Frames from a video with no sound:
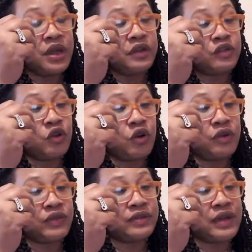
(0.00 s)

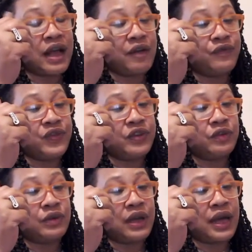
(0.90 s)
Taurus, I feel
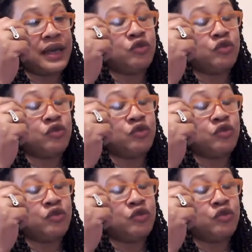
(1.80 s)
like